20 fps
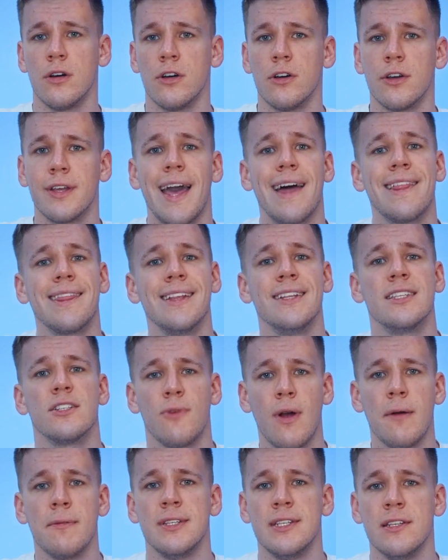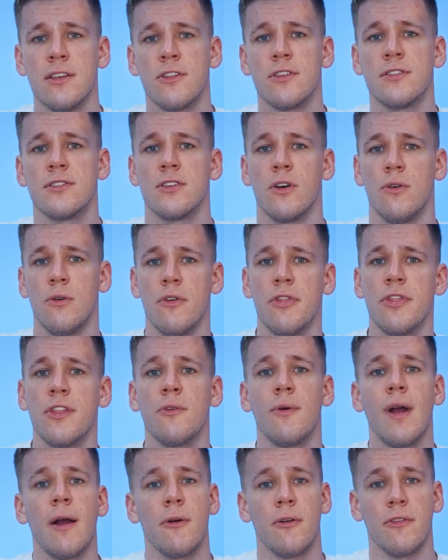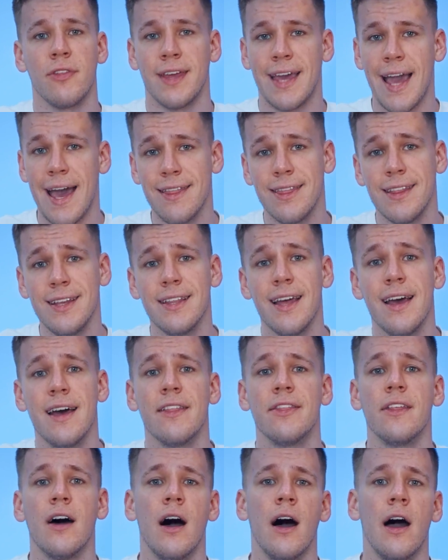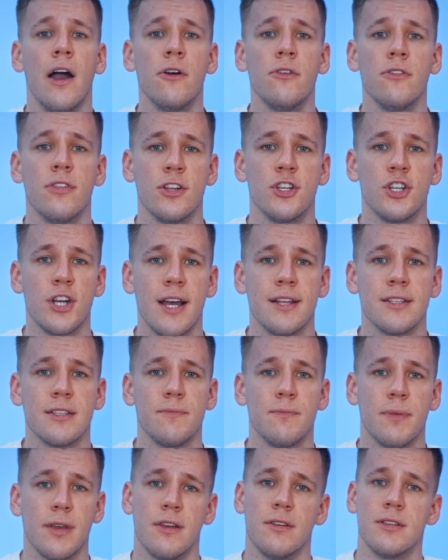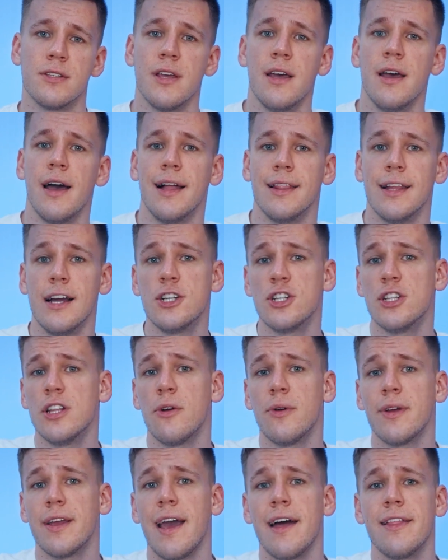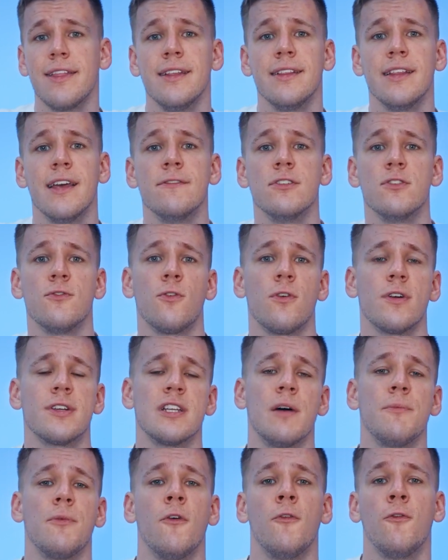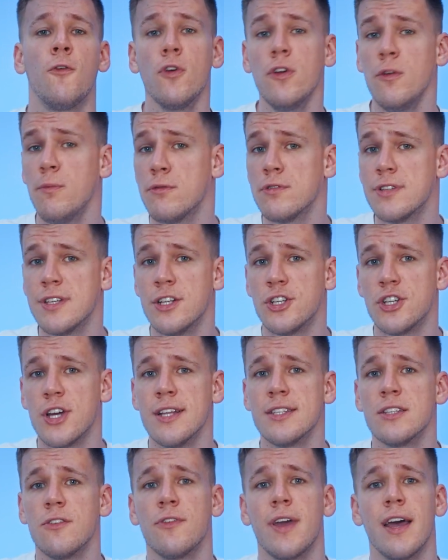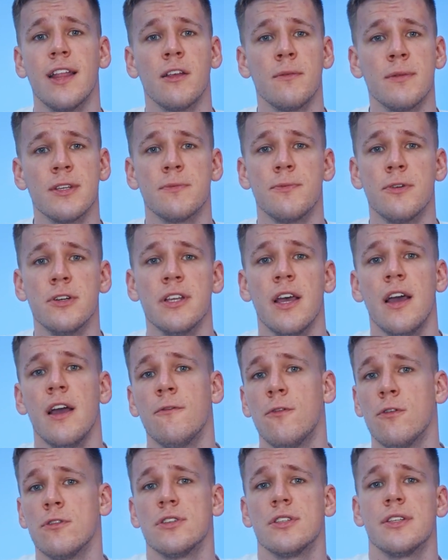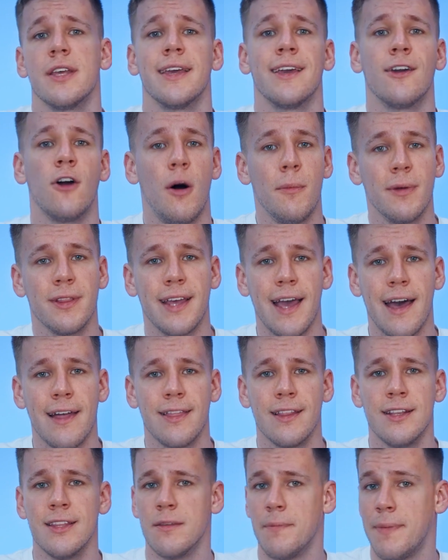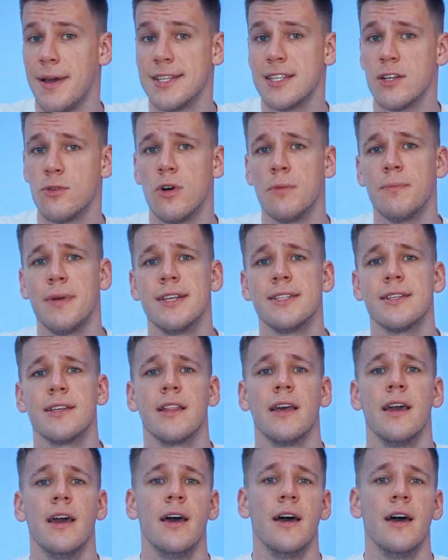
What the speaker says: cat lead's rarity. So the rarer the cat lead, the higher the chance, because a legendary cat lead gives you, for example, a 40% chance of getting Mysteries versus a common cat lead, the basic one basically,